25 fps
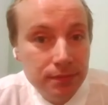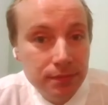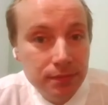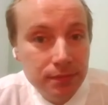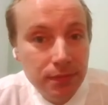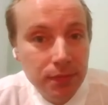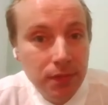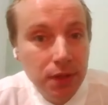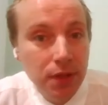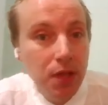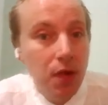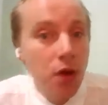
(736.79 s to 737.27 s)

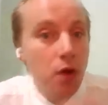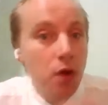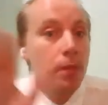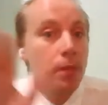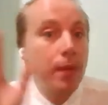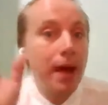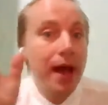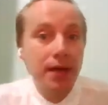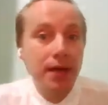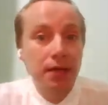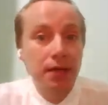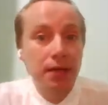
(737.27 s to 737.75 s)
No
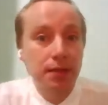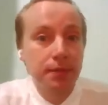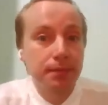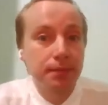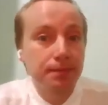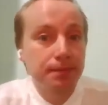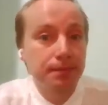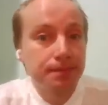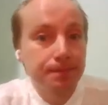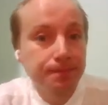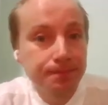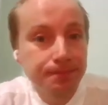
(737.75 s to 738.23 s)
matter.
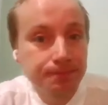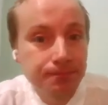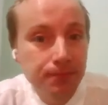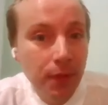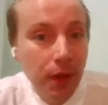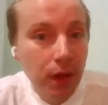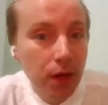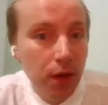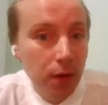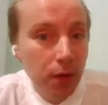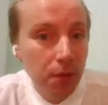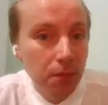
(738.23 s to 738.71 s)

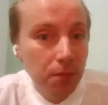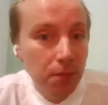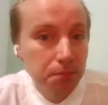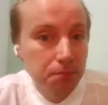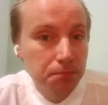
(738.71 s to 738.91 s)
No.